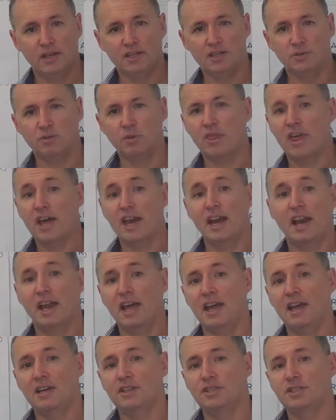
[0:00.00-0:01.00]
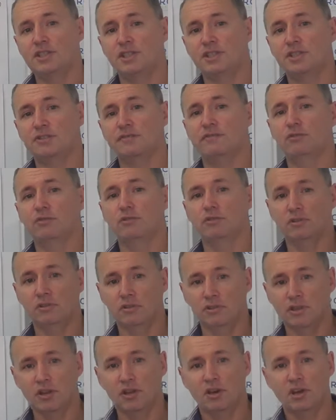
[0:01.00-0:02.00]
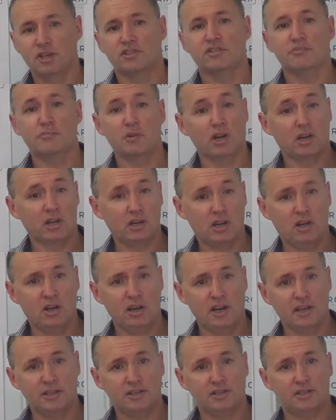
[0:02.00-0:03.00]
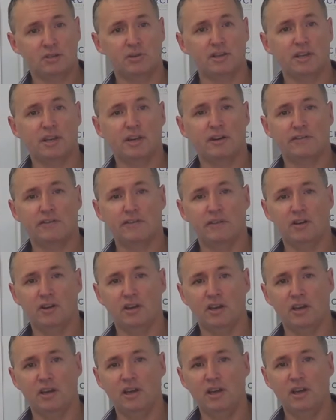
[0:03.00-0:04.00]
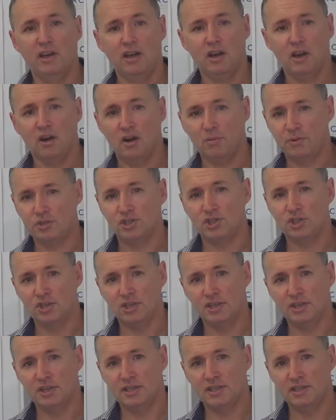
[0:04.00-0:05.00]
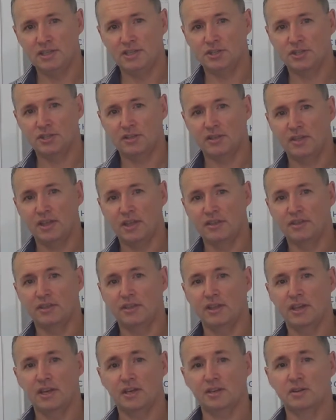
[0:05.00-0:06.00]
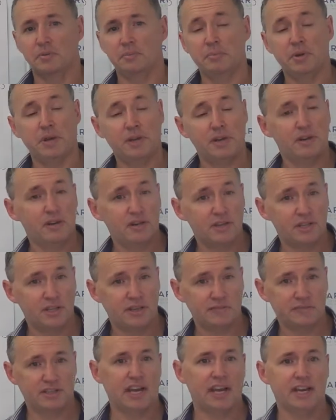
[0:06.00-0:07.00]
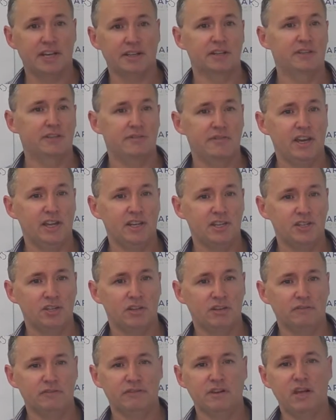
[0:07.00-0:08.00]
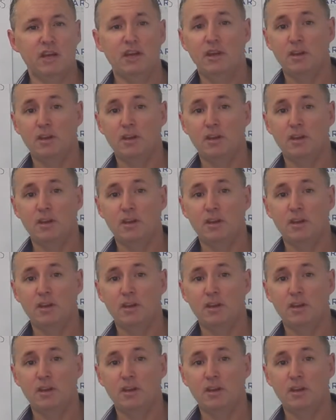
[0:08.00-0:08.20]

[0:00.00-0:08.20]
So what that allows is for the likes of my client to identify opportunities that their competitors have taken advantage of,